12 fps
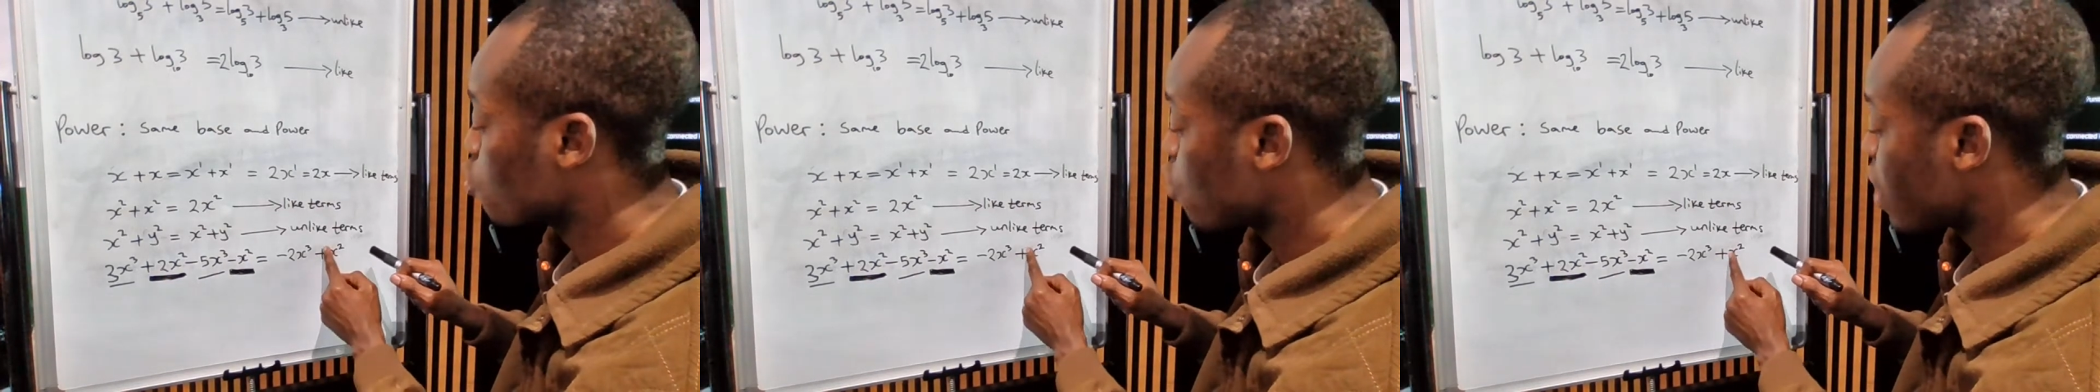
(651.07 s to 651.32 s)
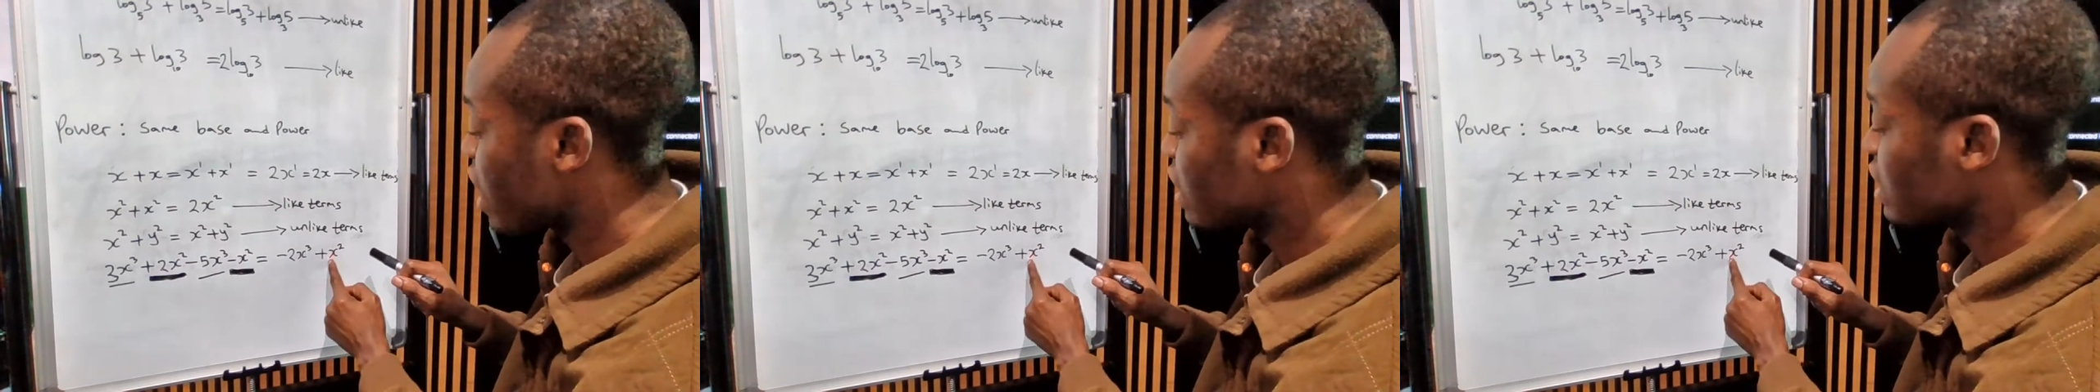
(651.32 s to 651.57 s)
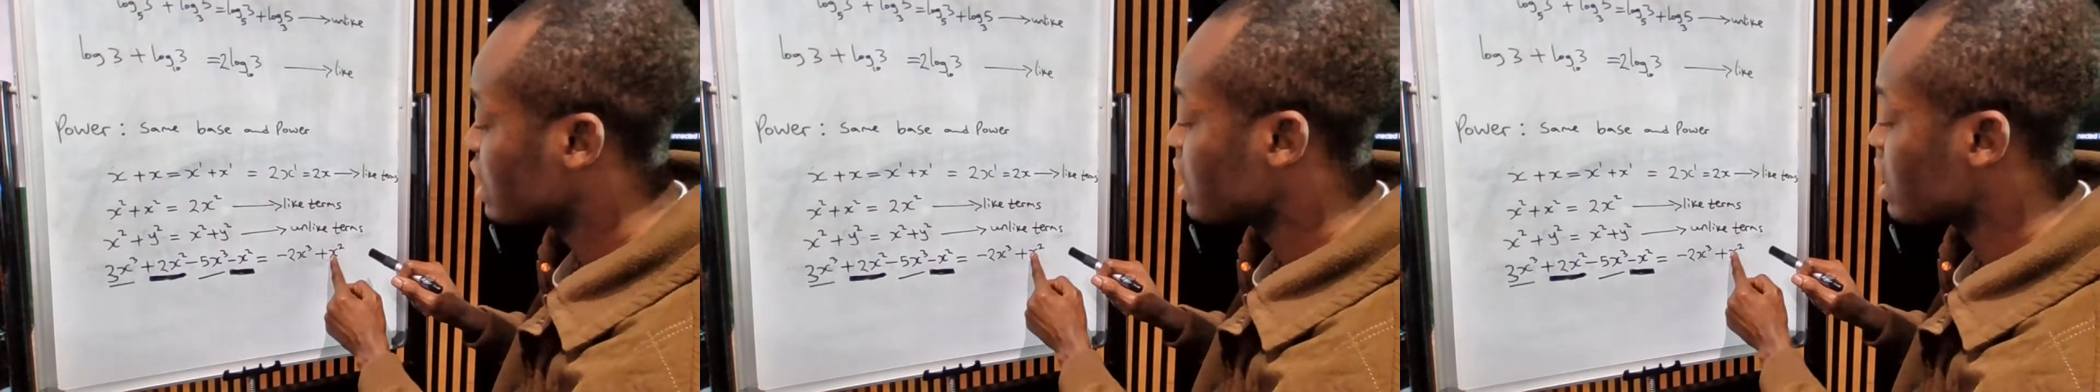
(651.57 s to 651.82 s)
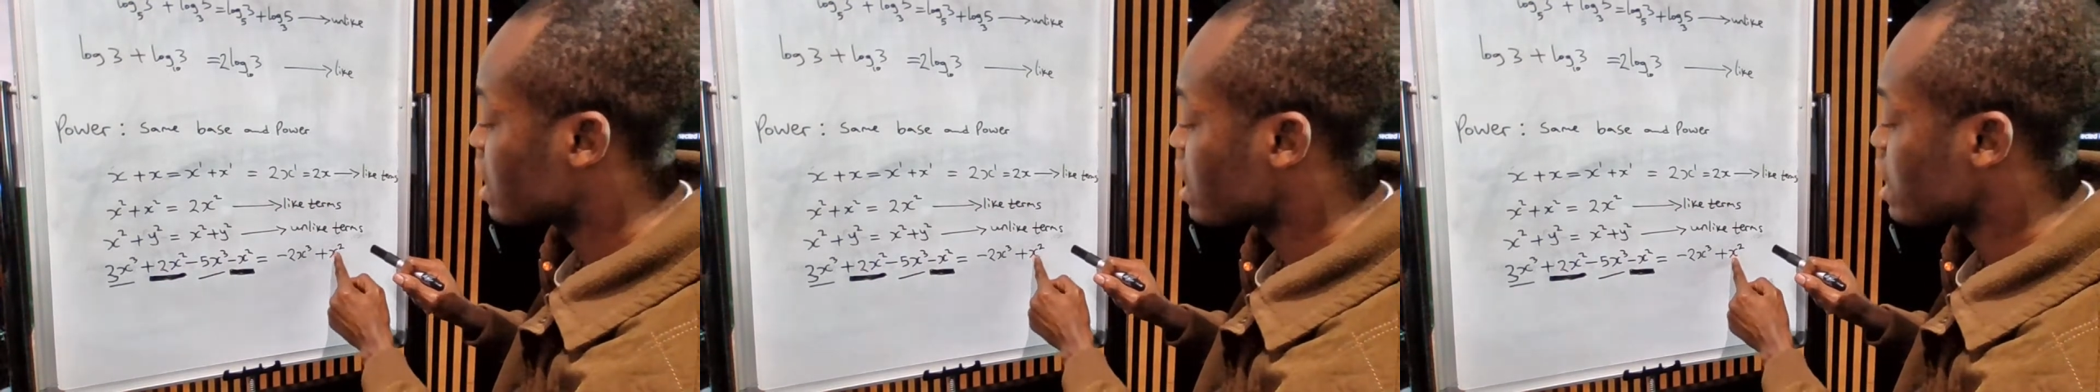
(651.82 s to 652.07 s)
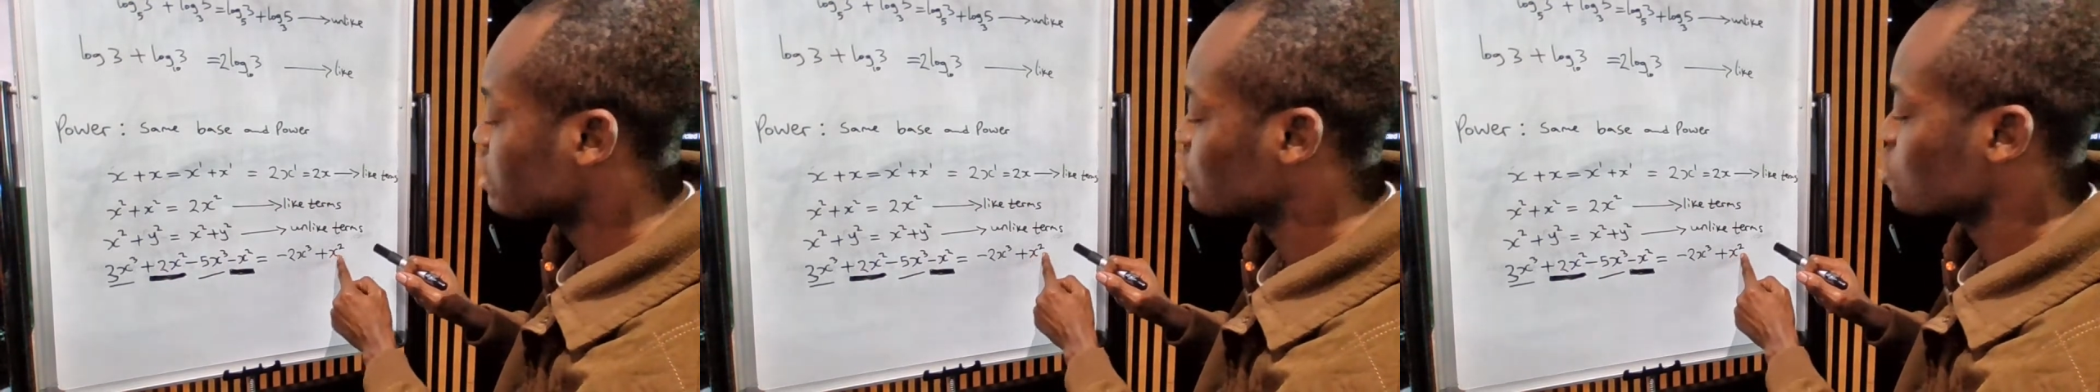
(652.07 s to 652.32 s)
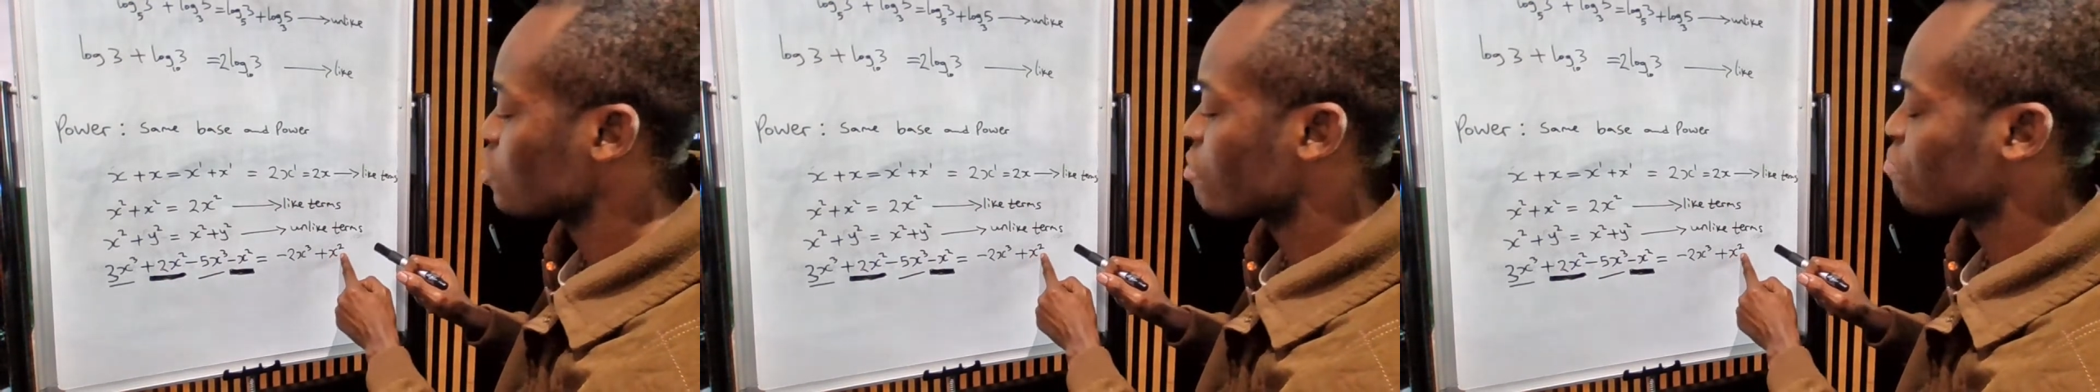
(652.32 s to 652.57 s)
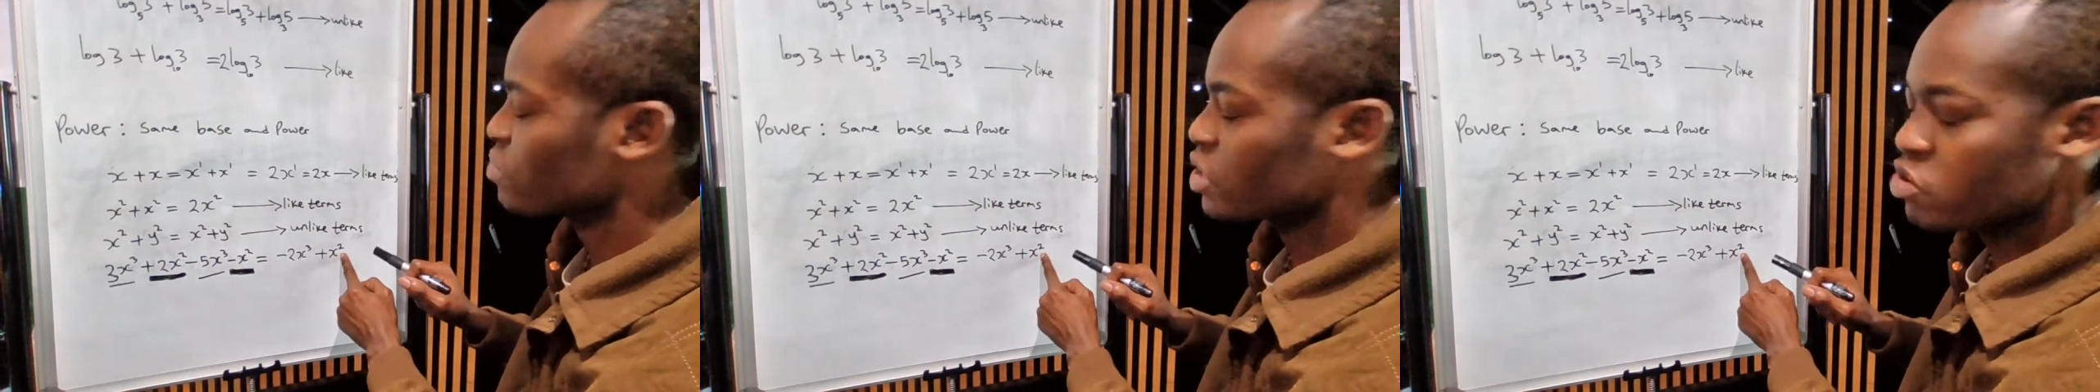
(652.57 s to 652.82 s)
1s squared.